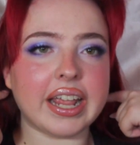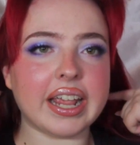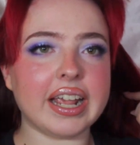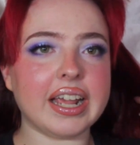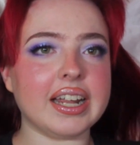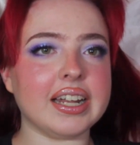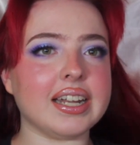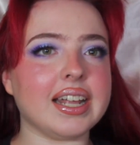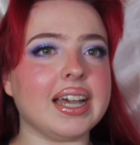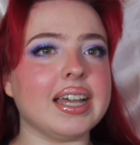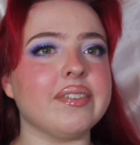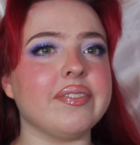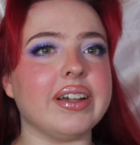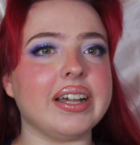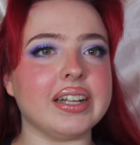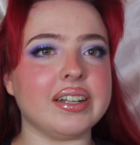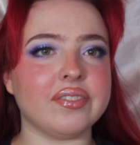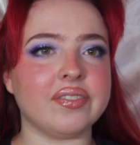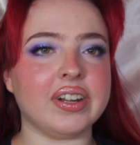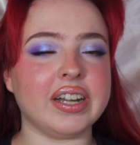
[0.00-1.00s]
and I
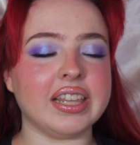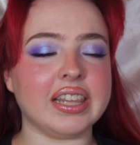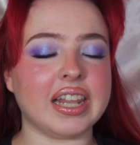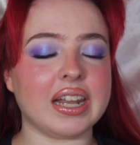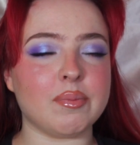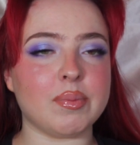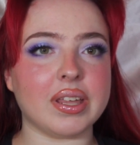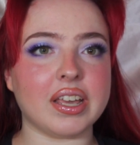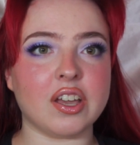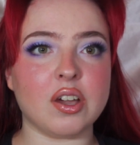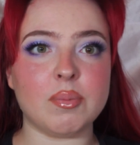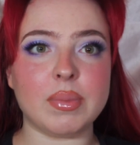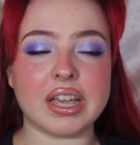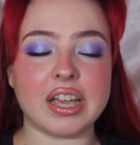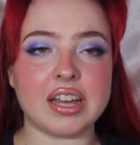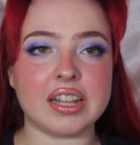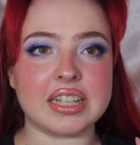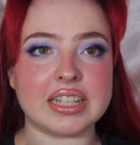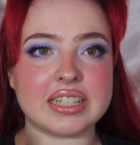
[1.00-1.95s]
find it funny that I'm like, oh my god,